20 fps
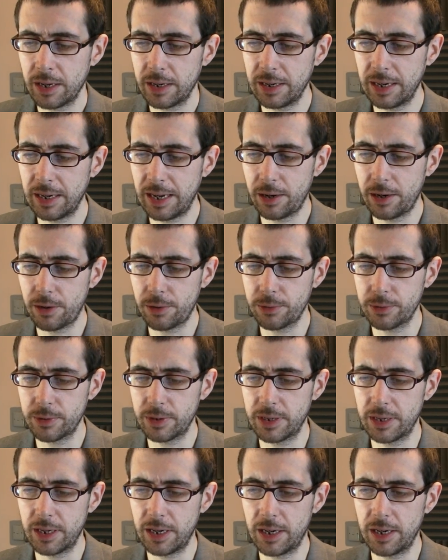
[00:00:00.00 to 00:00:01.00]
Now,
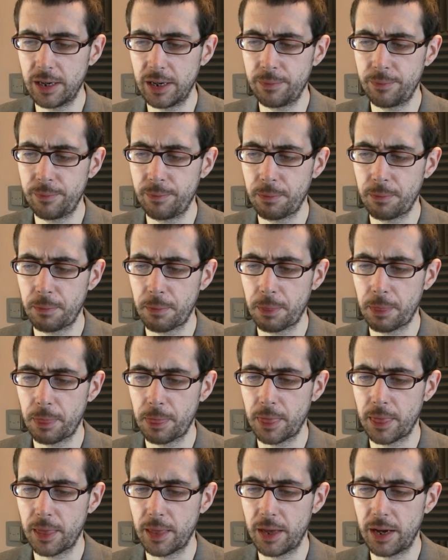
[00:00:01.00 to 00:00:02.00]
um,
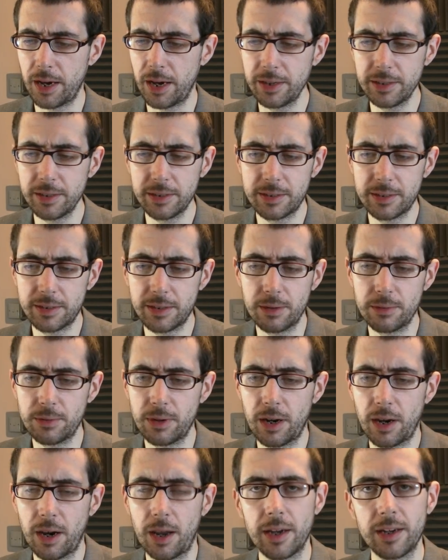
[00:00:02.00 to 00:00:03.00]
I
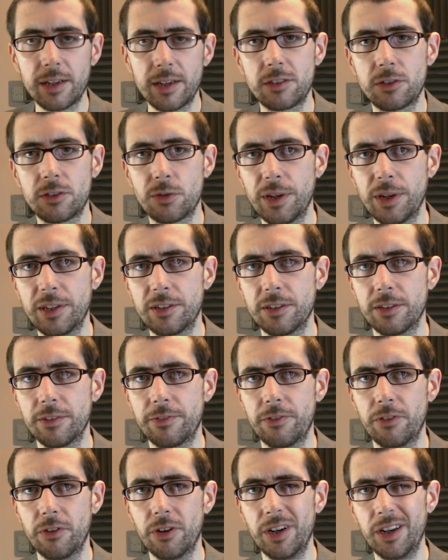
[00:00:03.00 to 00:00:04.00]
don't like Twitter
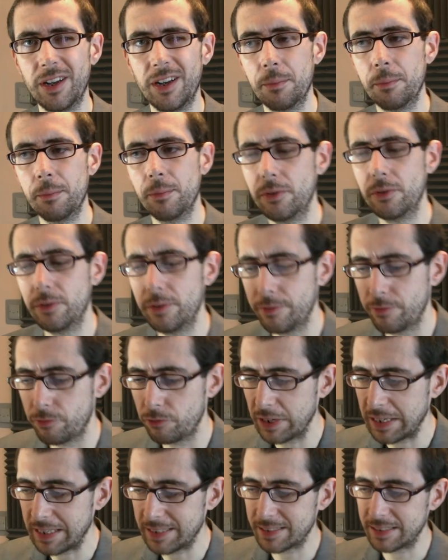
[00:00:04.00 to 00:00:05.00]
for a number of
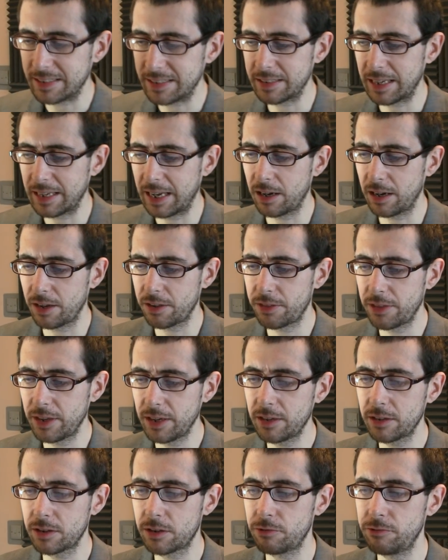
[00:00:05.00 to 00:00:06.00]
reasons, and I
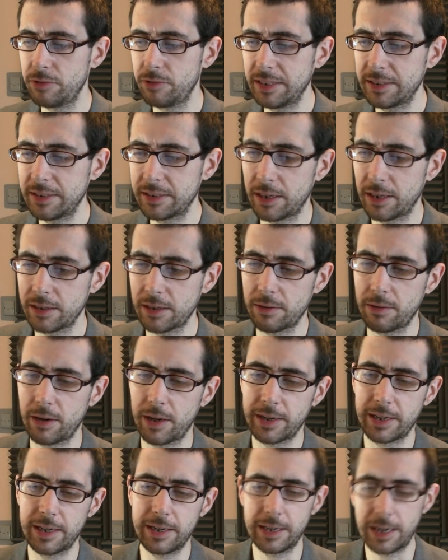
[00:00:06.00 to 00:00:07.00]
think the reason I don't
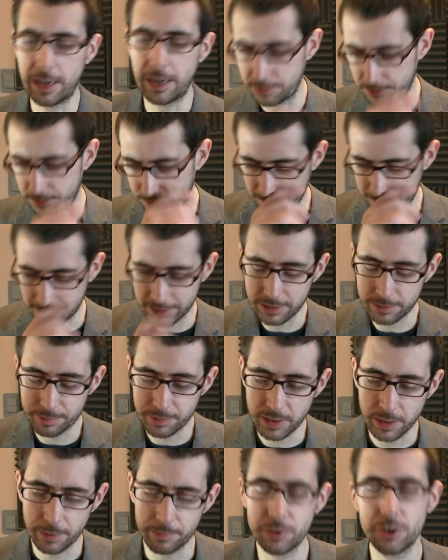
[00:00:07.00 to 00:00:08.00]
like it now is because it's
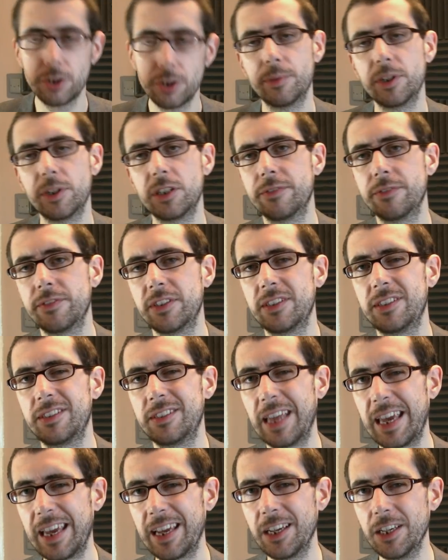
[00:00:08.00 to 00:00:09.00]
become too much of a
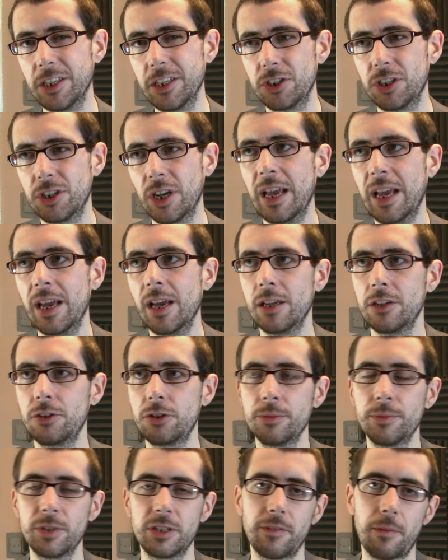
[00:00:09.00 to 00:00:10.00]
stage,
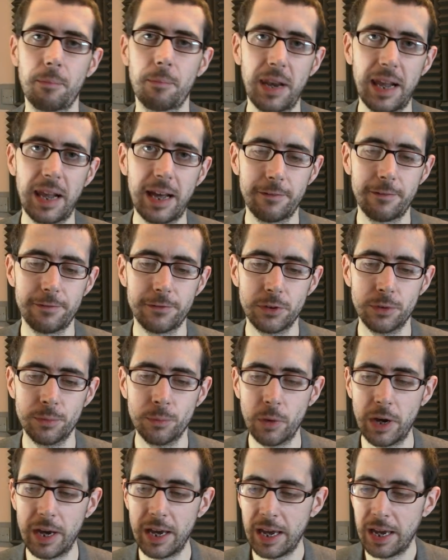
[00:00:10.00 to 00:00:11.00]
too much of a
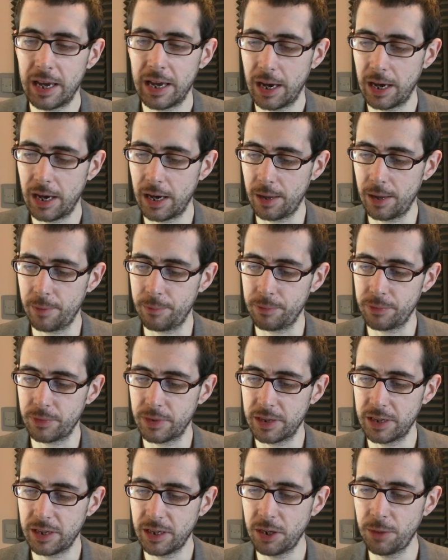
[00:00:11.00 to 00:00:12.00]
platform where um,
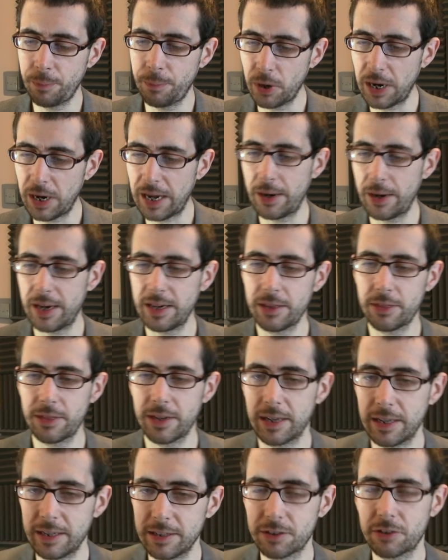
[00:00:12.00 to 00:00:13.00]
you put out
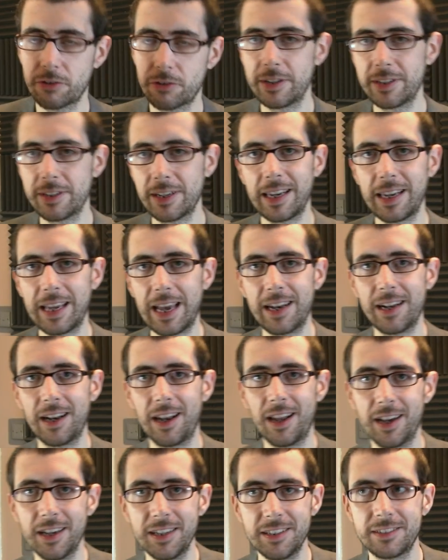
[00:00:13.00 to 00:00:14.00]
anything and it's critically
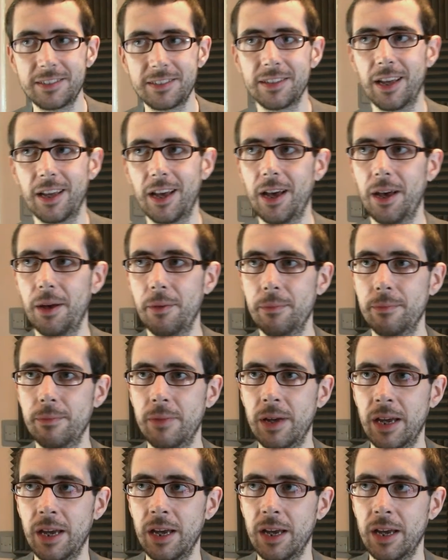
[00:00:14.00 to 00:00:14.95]
analysed um,